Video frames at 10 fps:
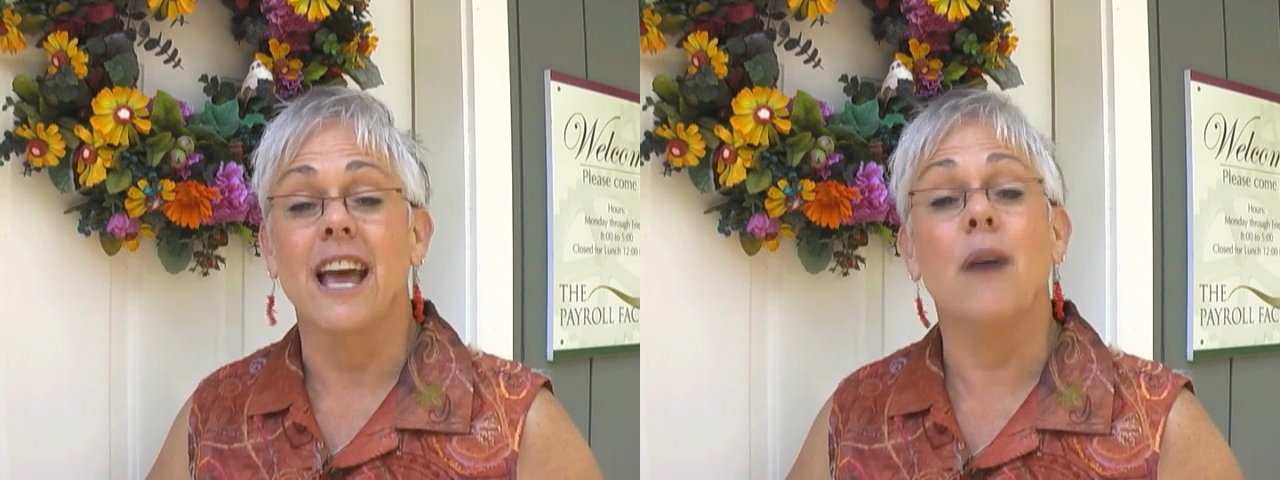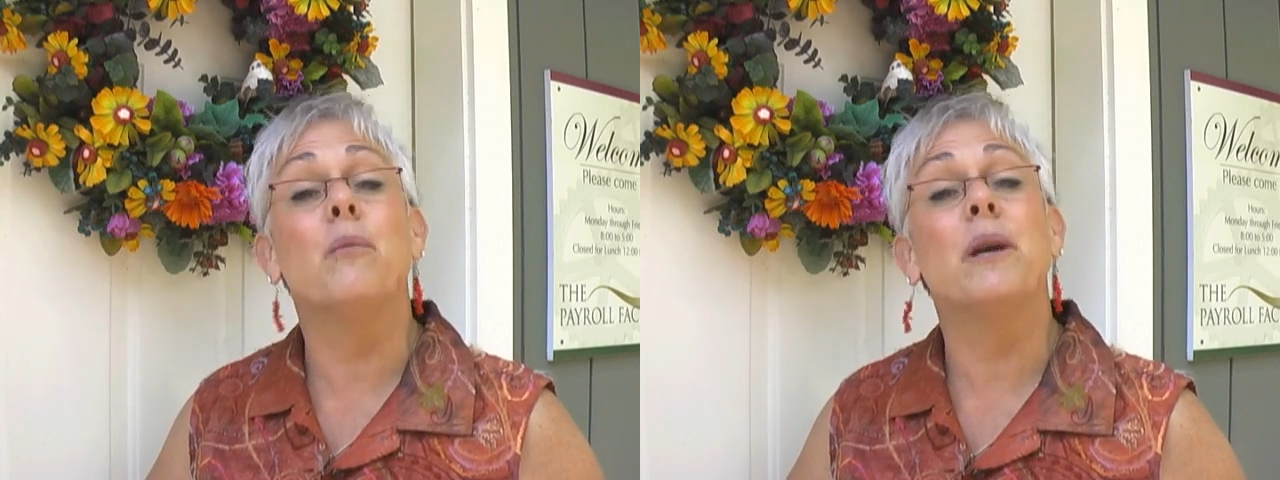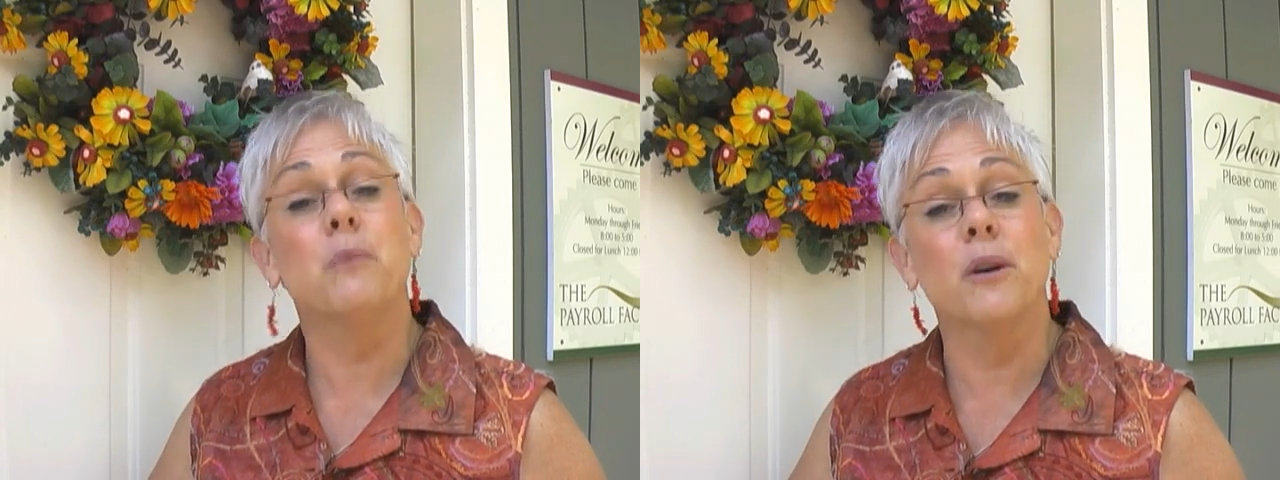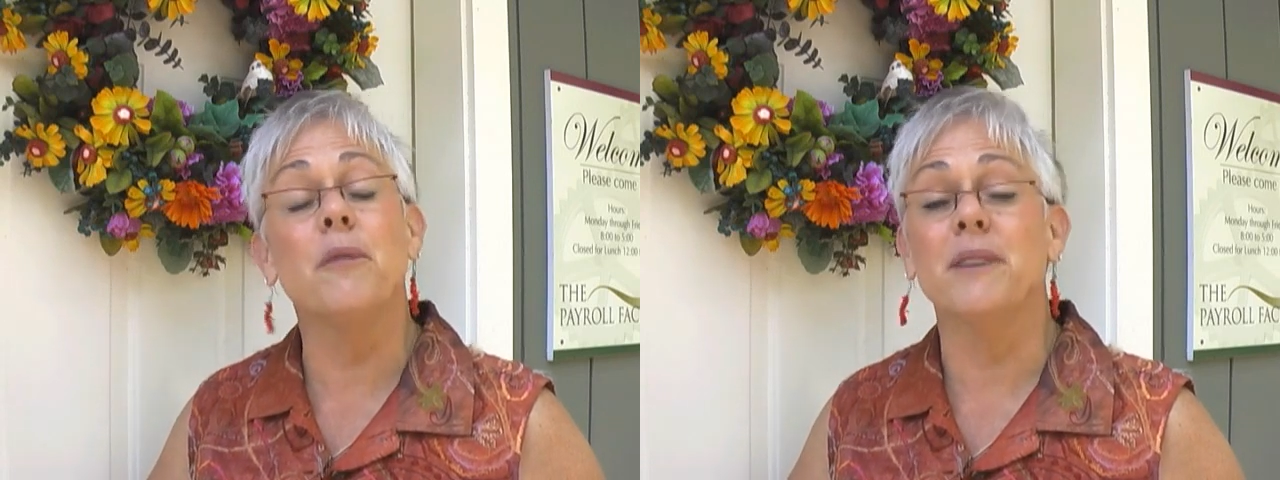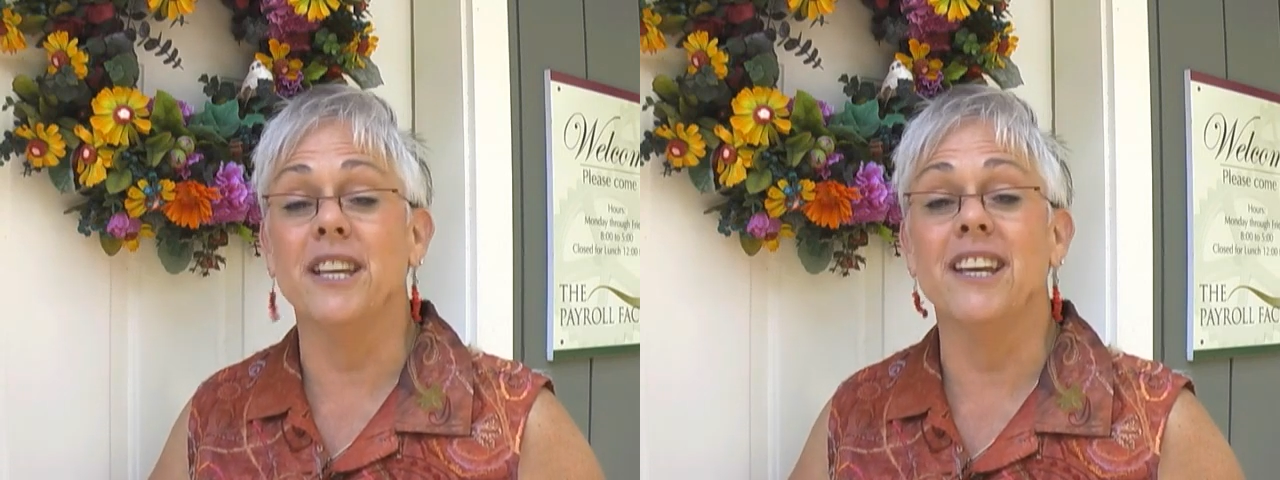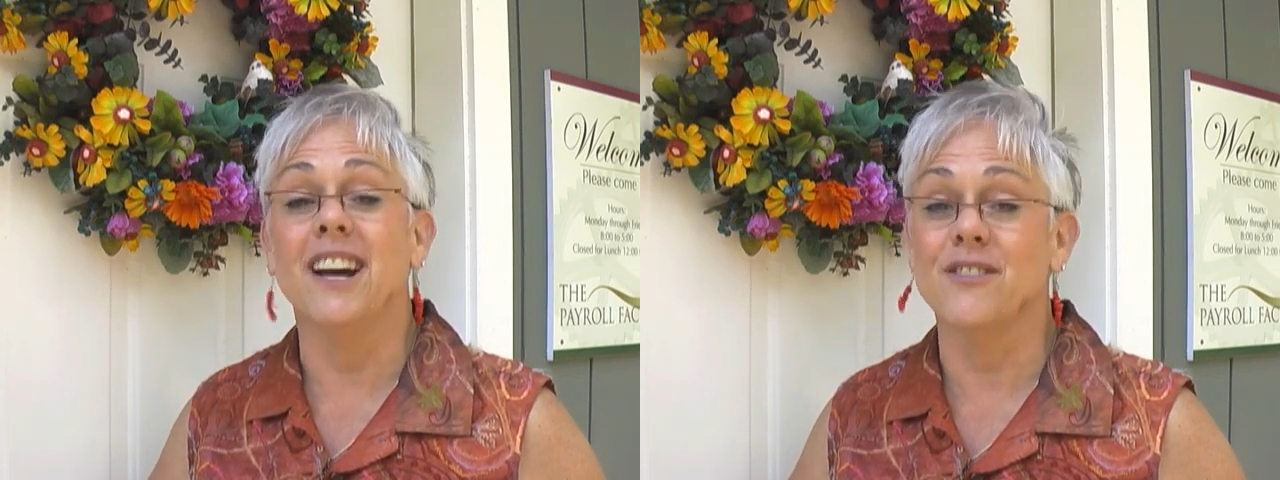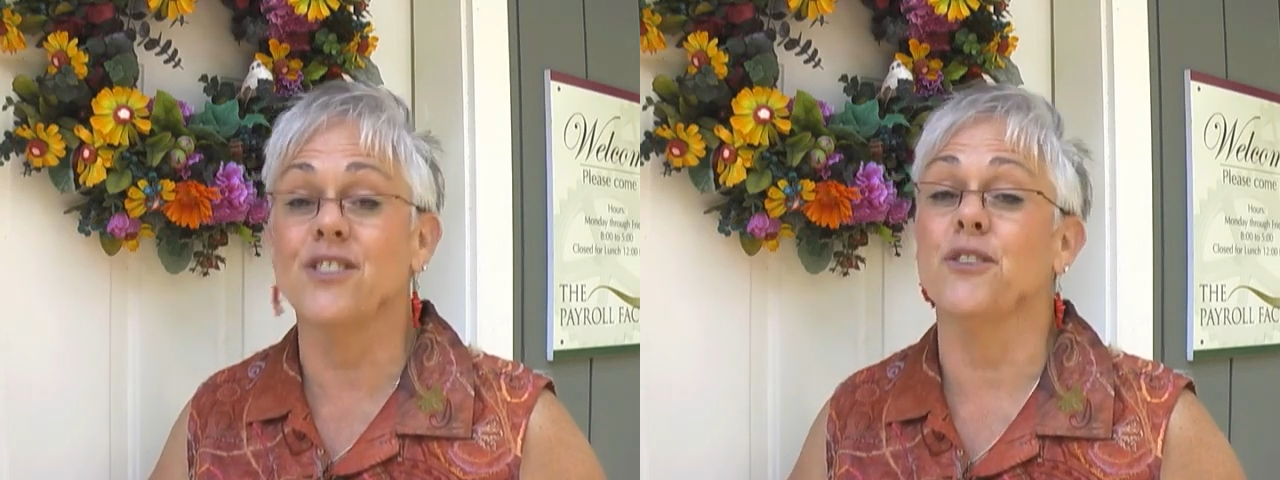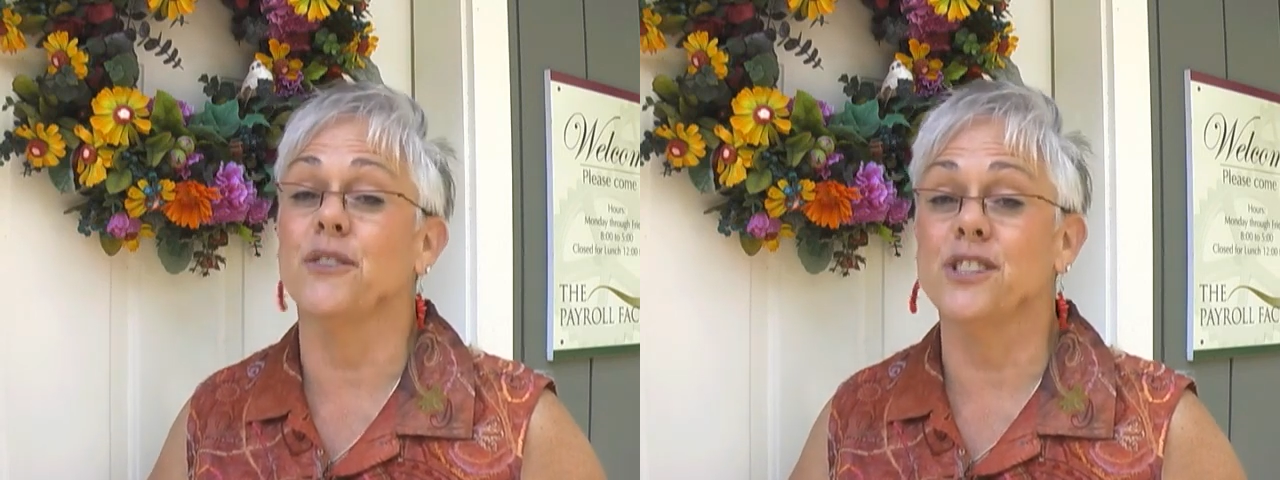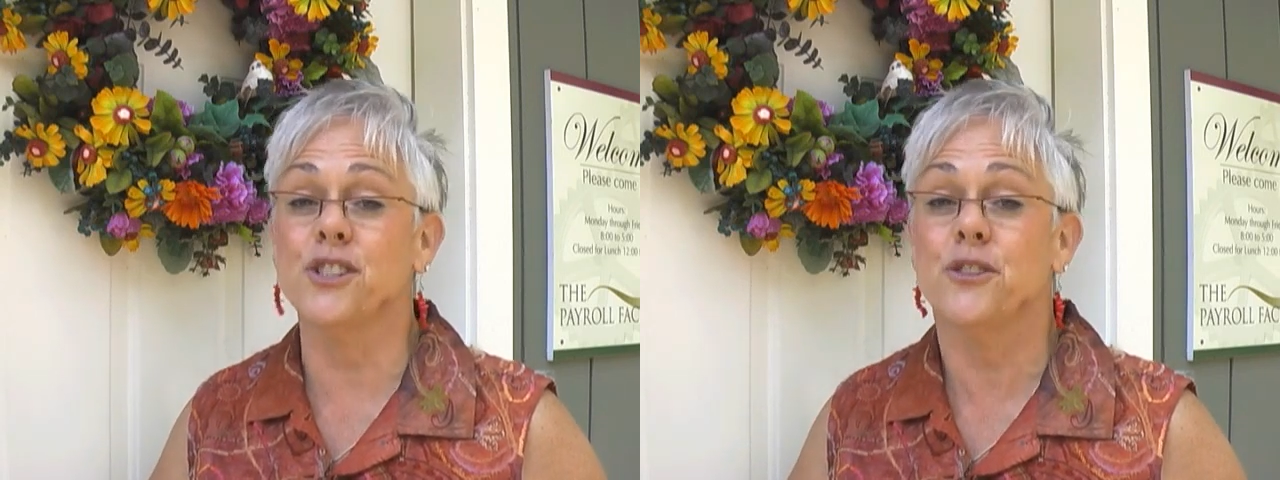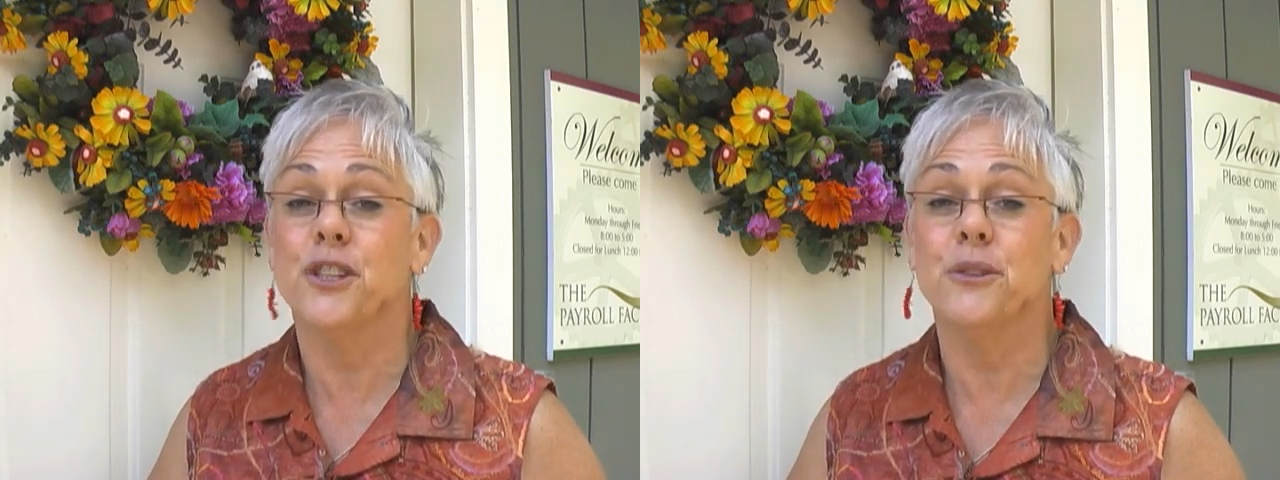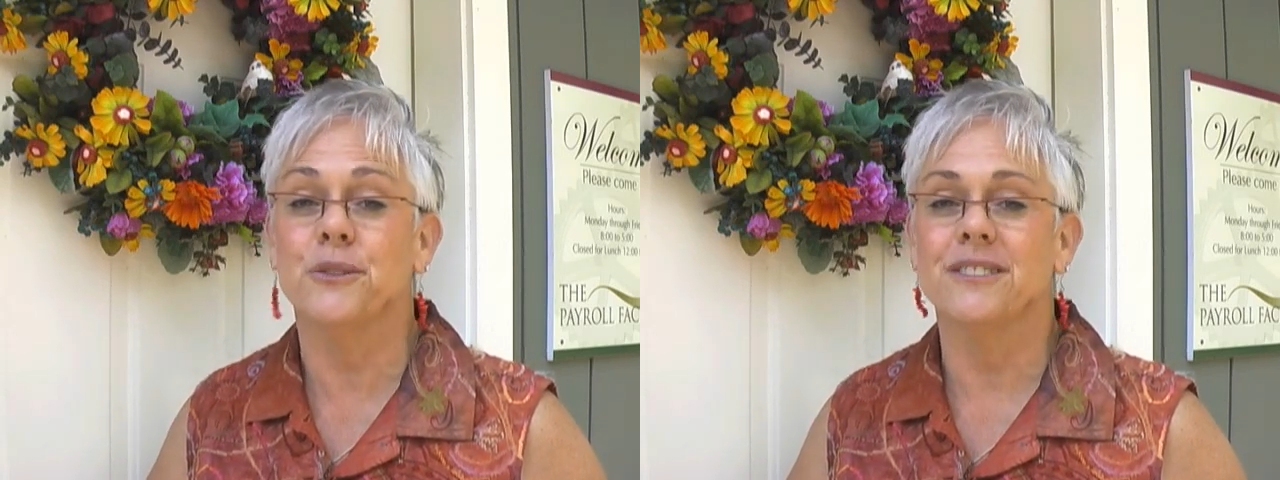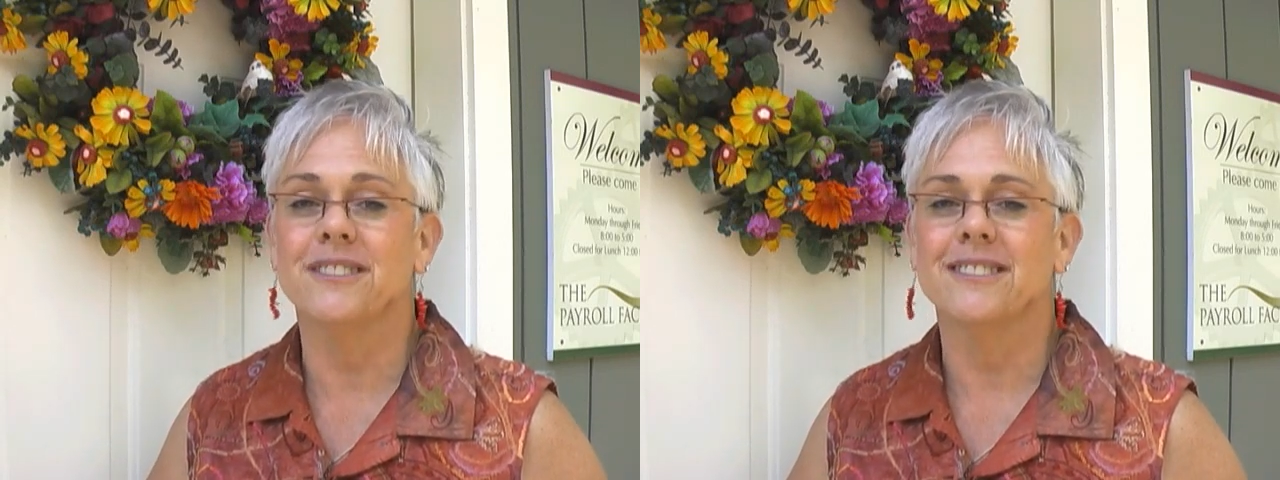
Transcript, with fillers: and we will be of service to you.